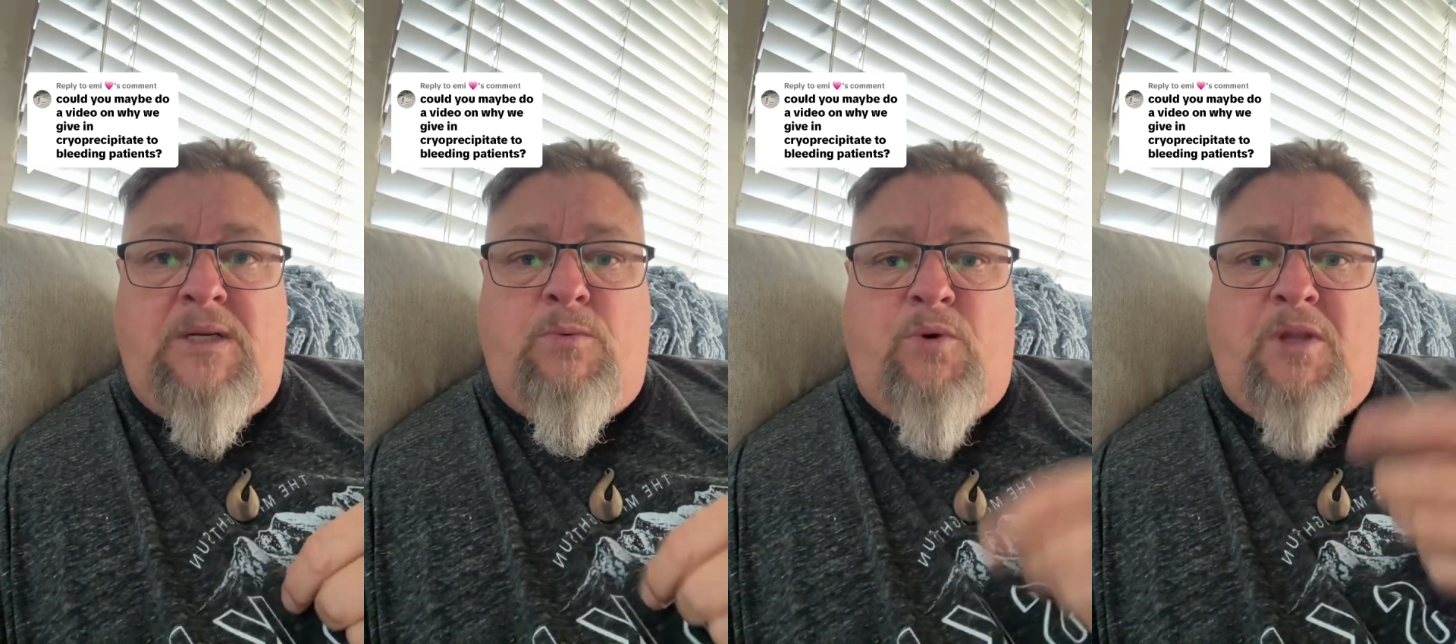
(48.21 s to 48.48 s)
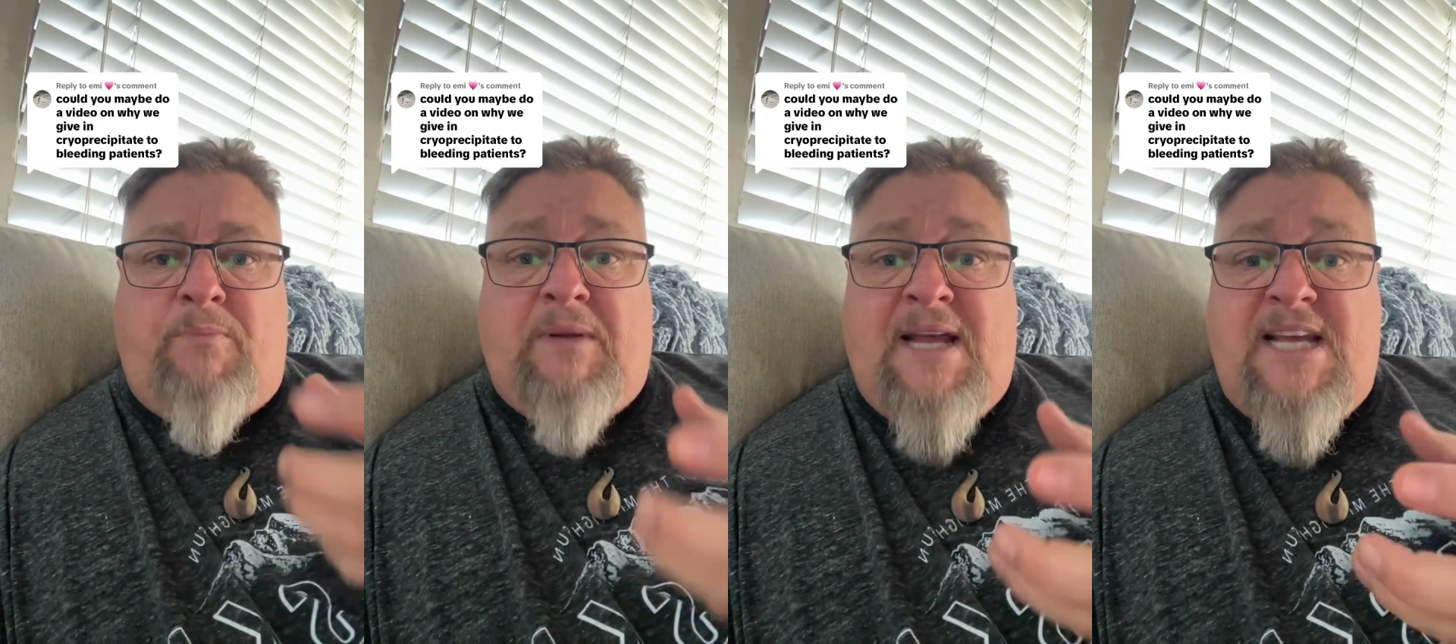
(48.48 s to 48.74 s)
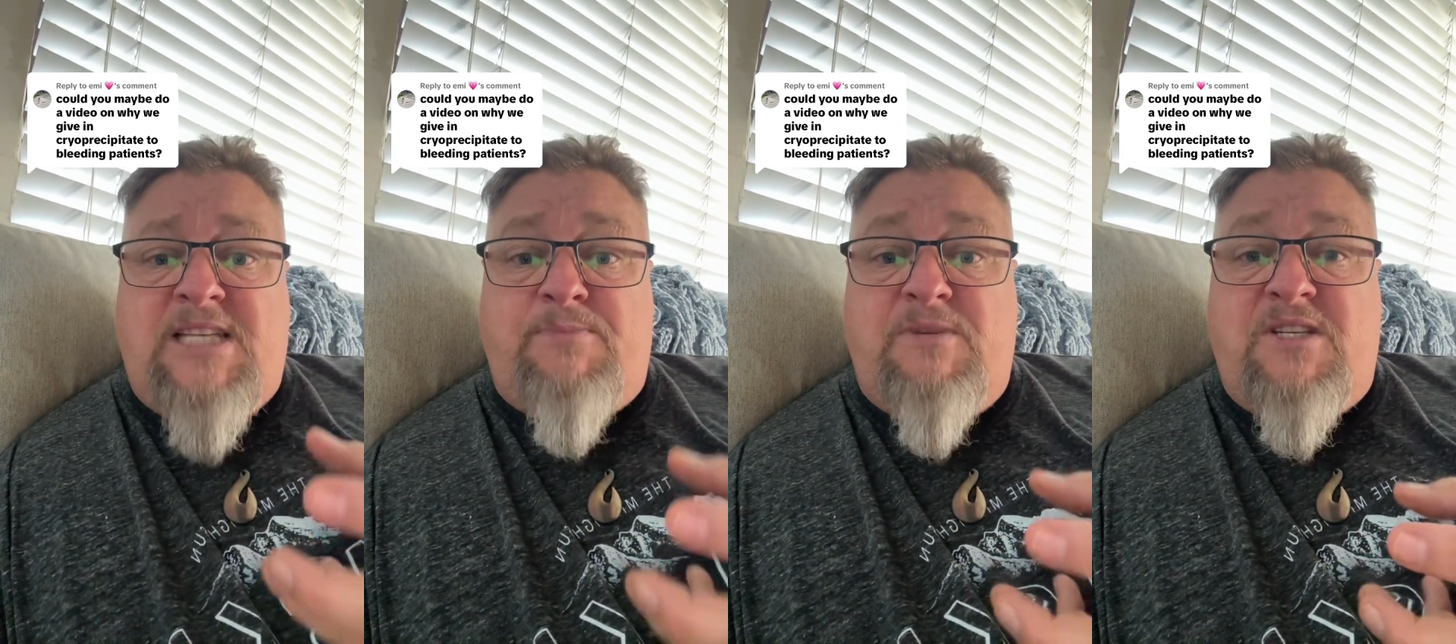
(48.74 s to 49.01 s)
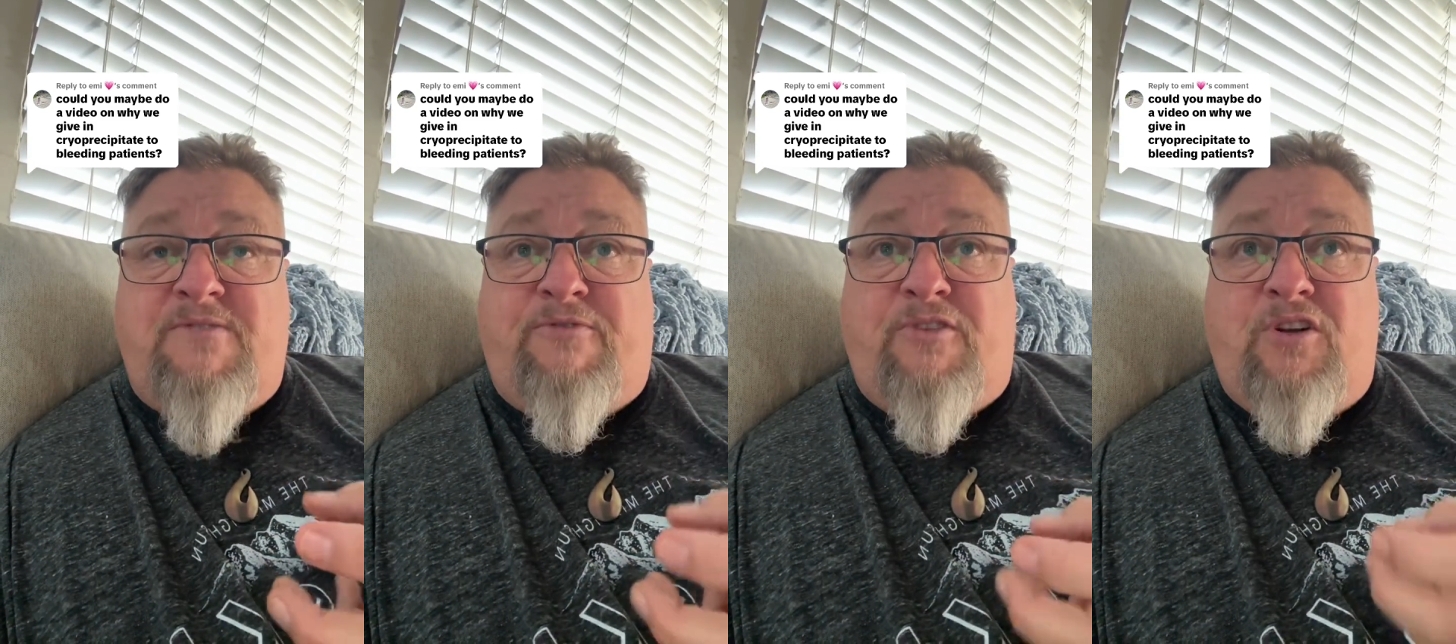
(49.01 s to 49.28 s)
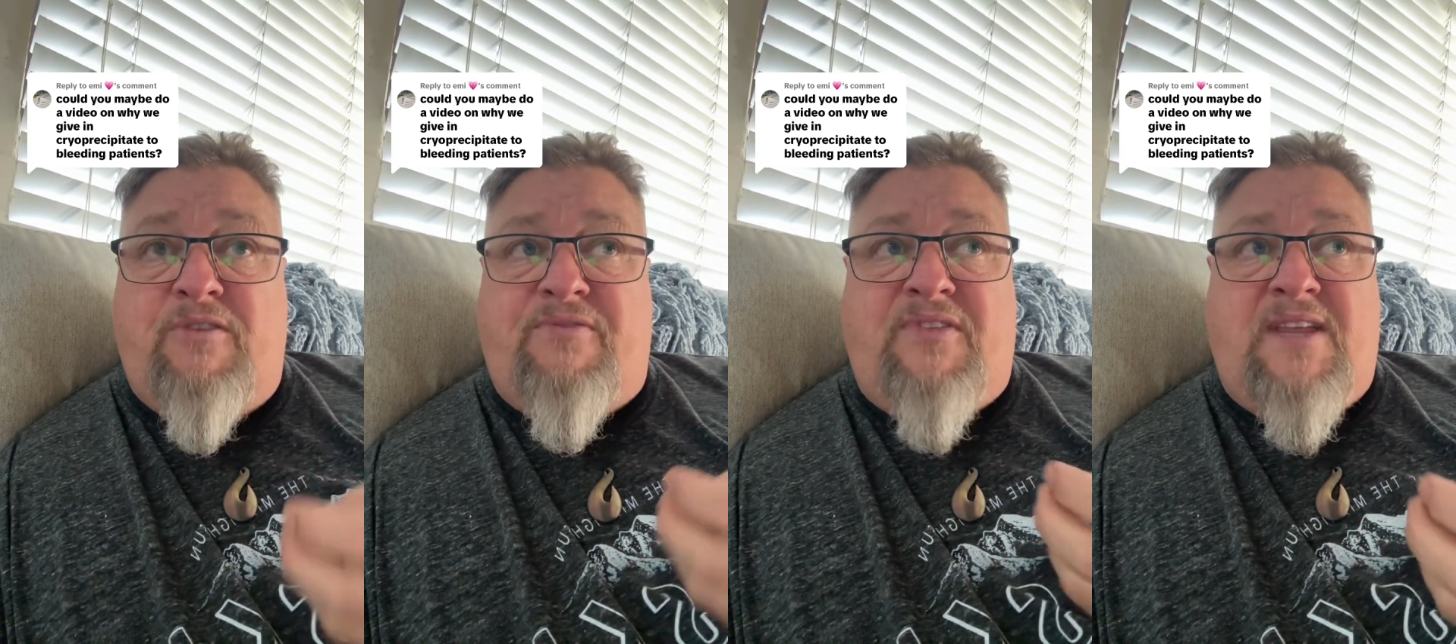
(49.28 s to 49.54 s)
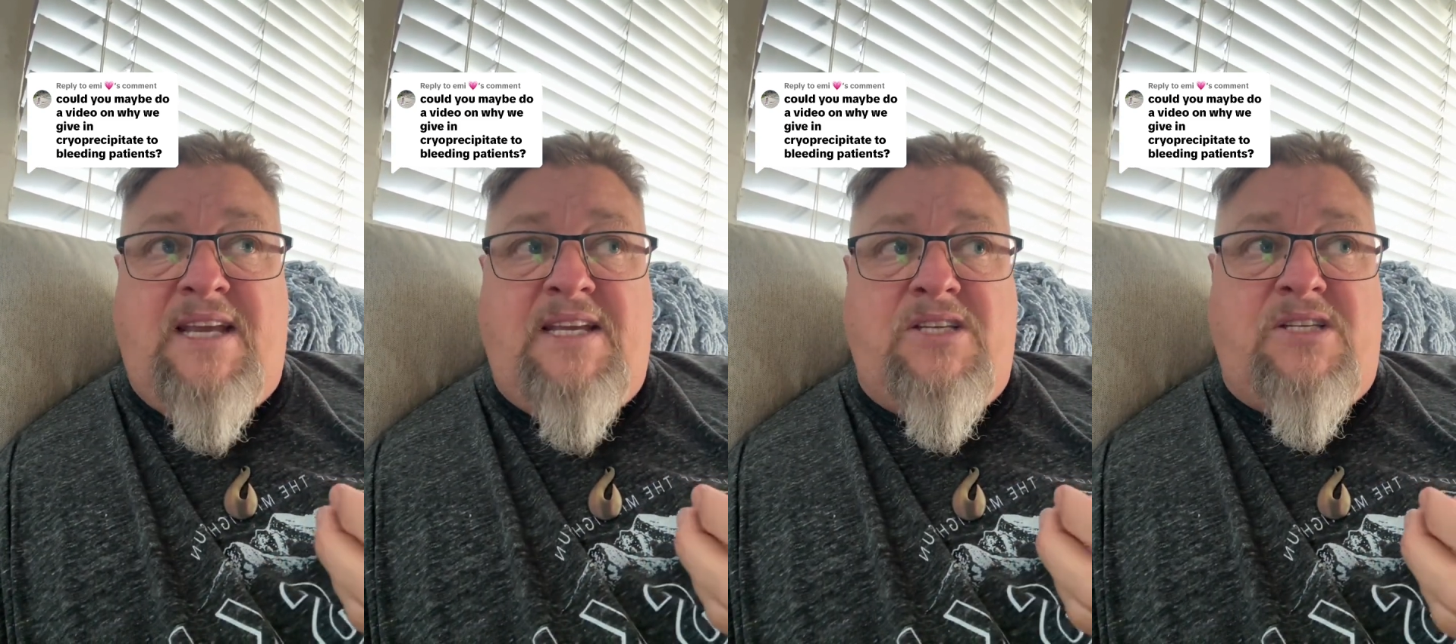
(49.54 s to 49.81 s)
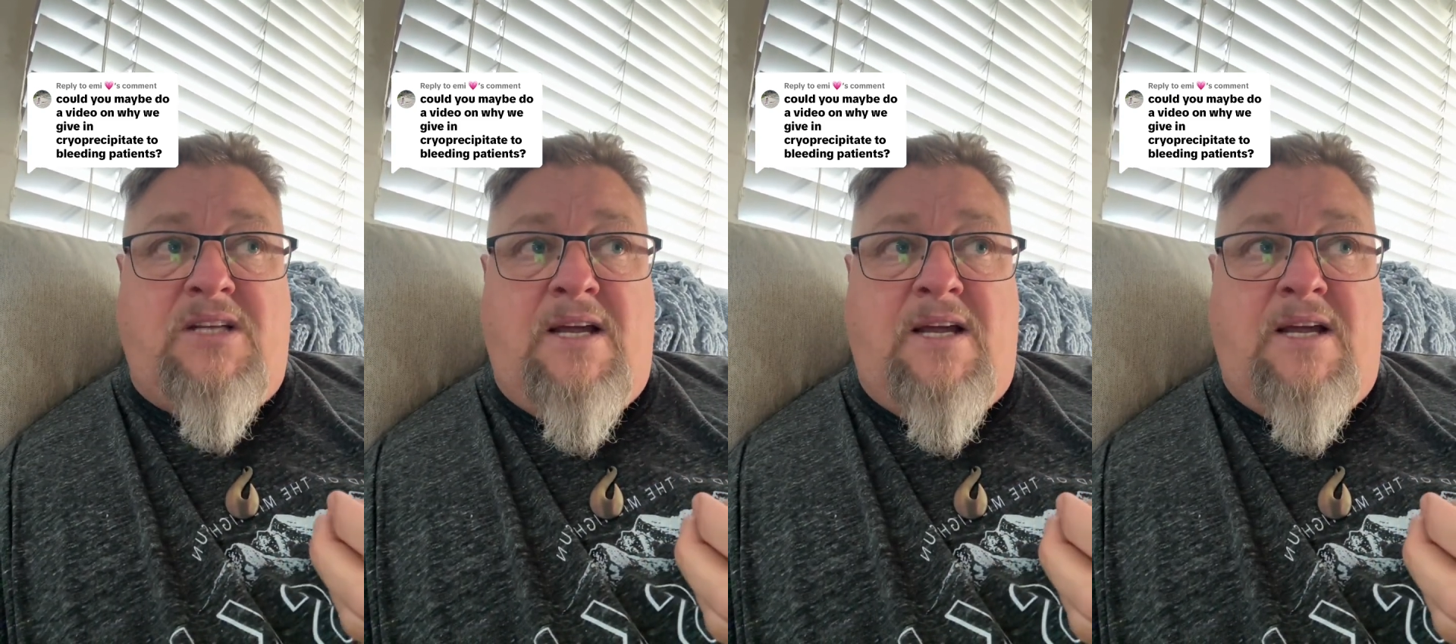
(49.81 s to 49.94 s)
Well, the plasma is full of things